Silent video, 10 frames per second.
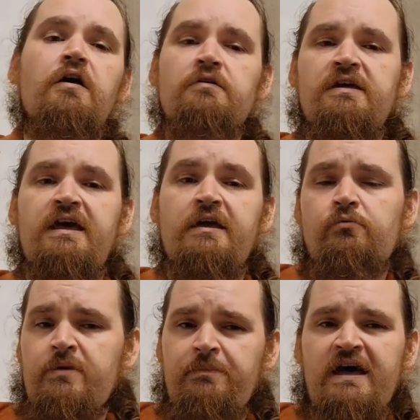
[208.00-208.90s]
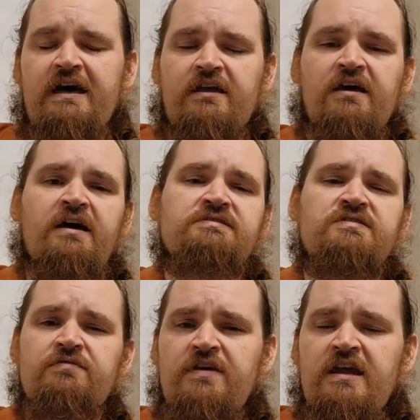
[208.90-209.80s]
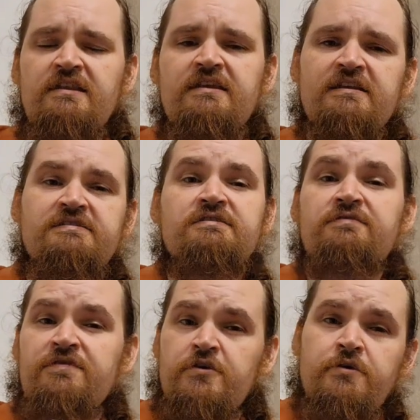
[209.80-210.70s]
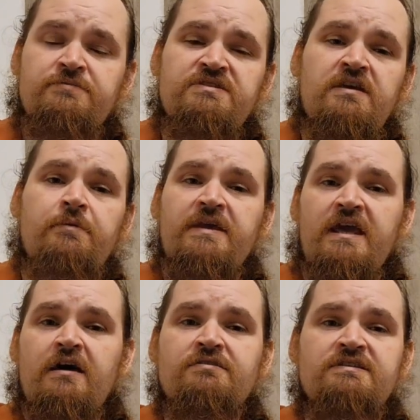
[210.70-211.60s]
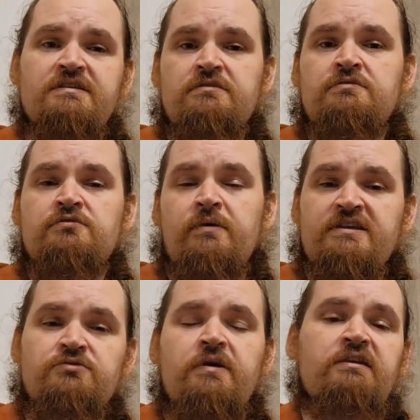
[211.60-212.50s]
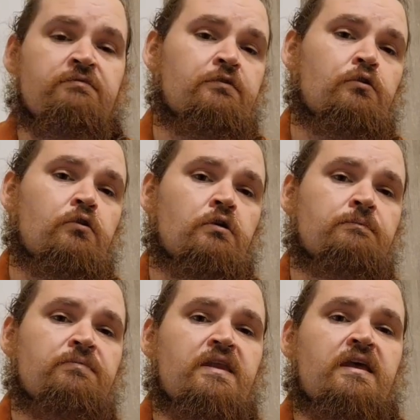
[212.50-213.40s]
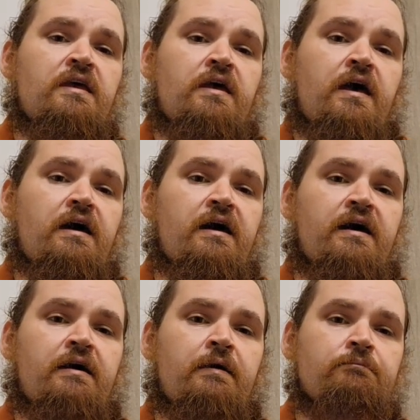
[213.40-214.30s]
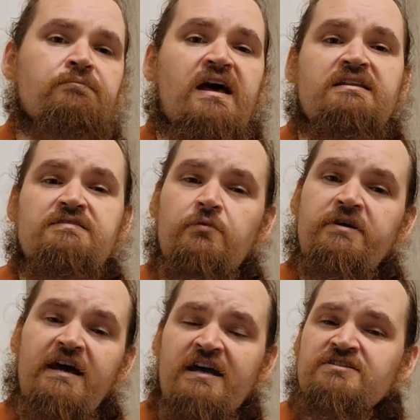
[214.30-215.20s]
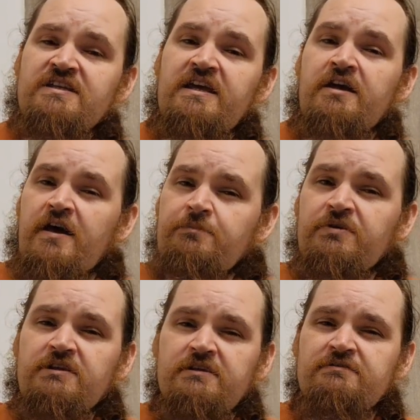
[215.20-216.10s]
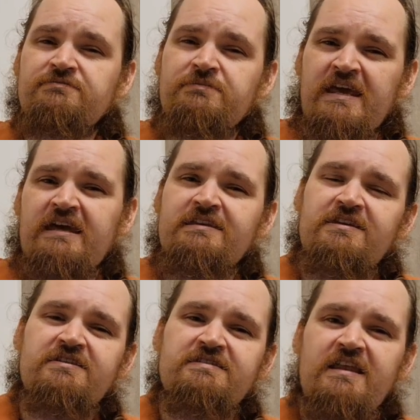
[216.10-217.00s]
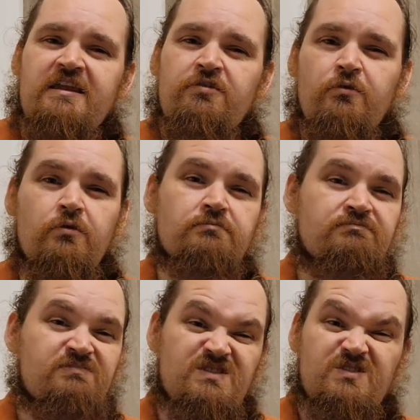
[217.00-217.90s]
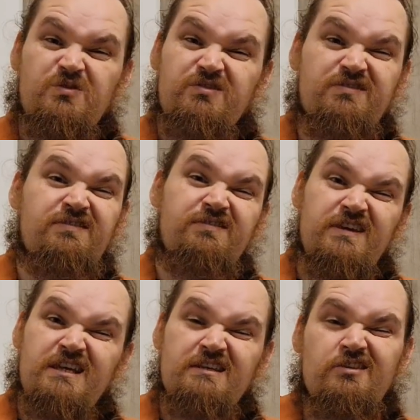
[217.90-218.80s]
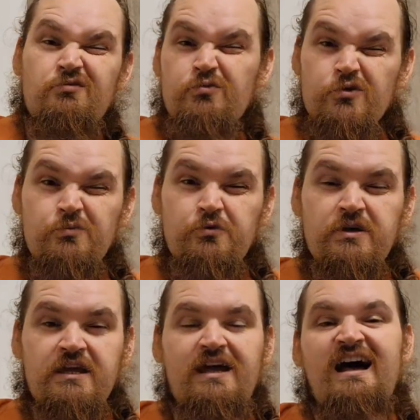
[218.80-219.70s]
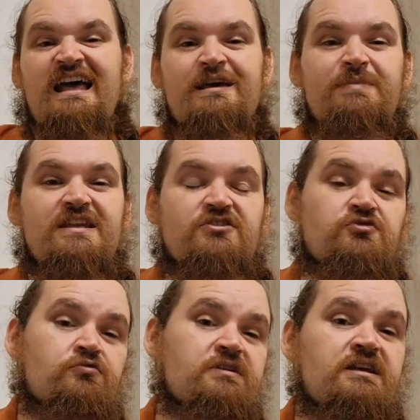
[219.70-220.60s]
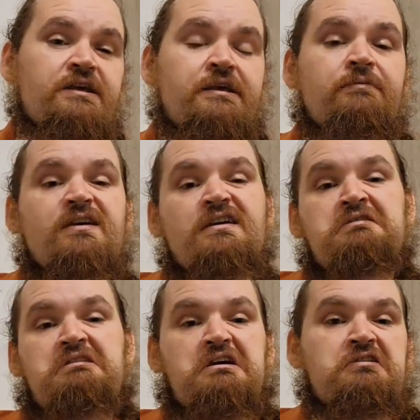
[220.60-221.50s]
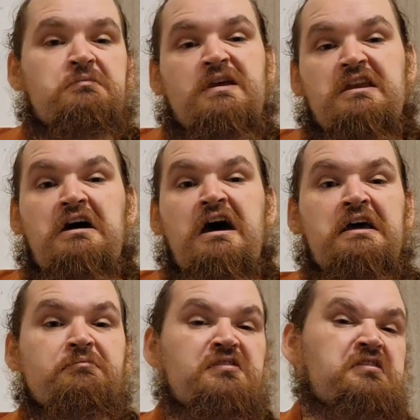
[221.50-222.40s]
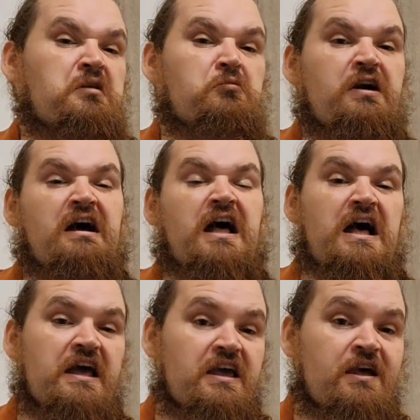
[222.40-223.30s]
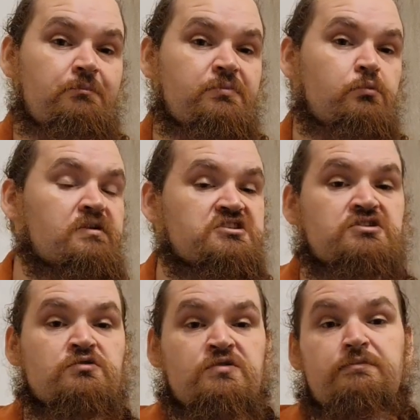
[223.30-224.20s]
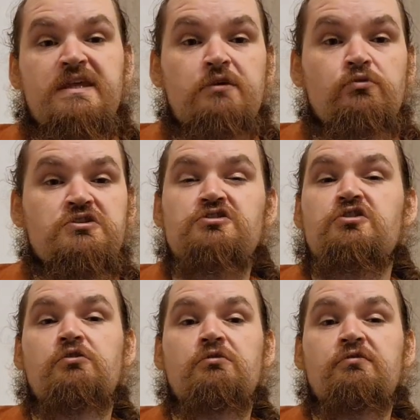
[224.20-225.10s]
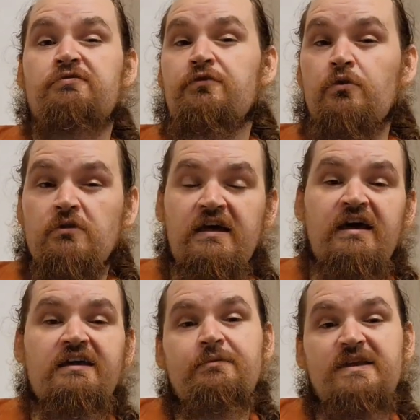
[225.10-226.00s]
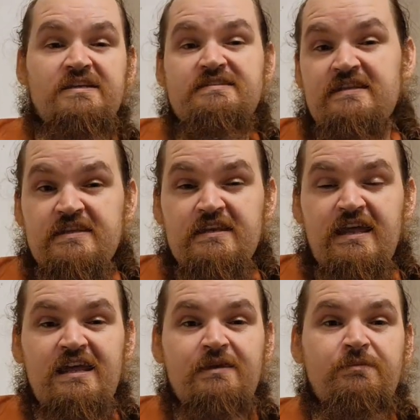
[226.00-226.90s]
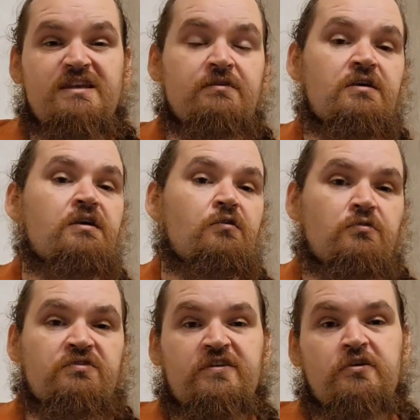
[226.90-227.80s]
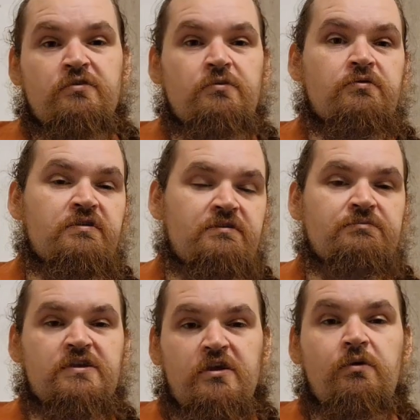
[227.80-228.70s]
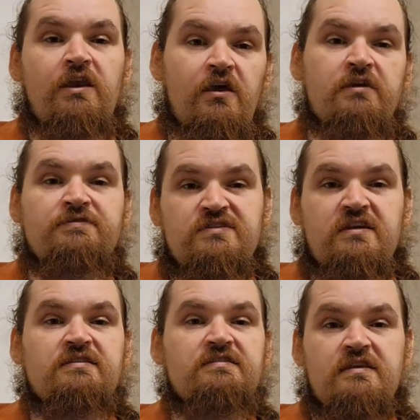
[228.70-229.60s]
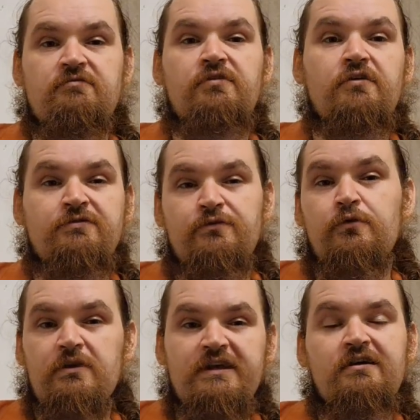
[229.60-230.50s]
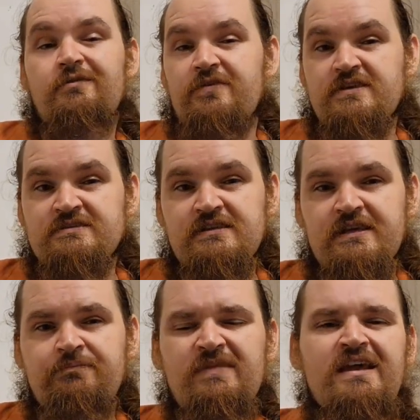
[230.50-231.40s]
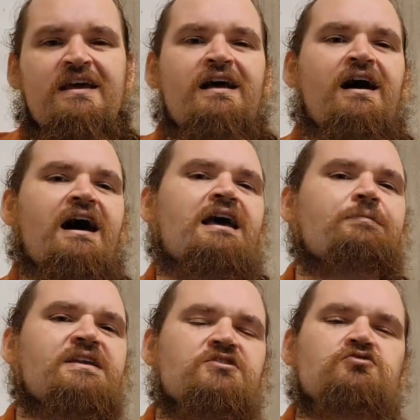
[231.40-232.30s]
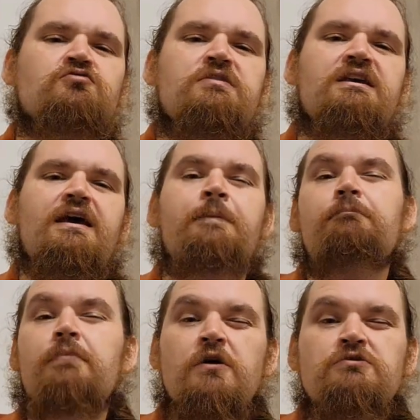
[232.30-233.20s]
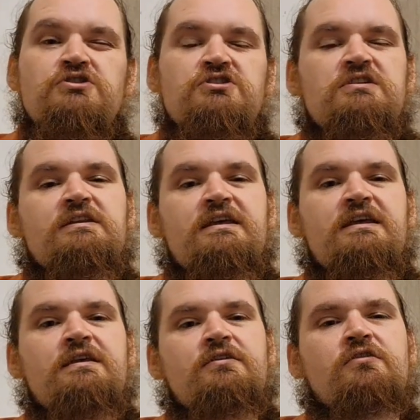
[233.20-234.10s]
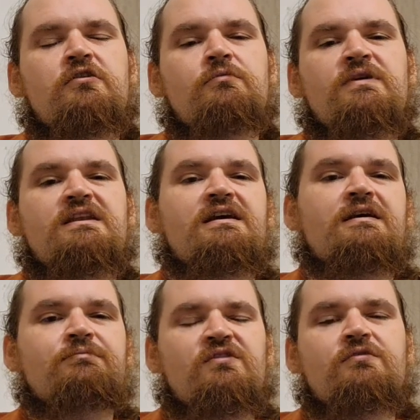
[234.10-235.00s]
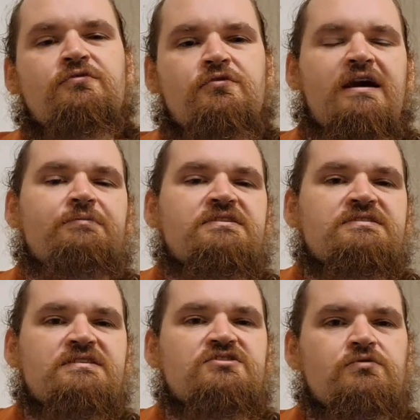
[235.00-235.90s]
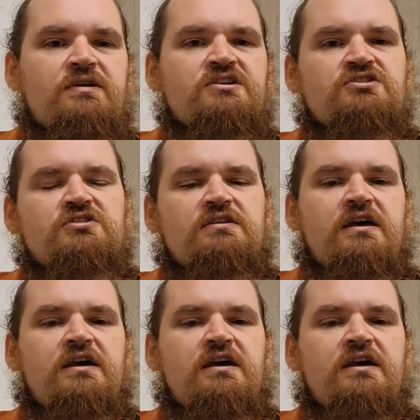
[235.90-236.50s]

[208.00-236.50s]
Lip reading: Okay, we're back. I surveyed the list of films coming out in 2024. And there were actually a couple of candidates that I thought sort of fit the rubric. I Am In A Tree, that could mean I'm somewhere high up, which to me would denote the fall guy. I mean, it's in the name, and also, there were, you know, a lot of stunts that involved falling, obviously. I am in a tree emotionally, you know, meaning I'm sort of trapped in a situation.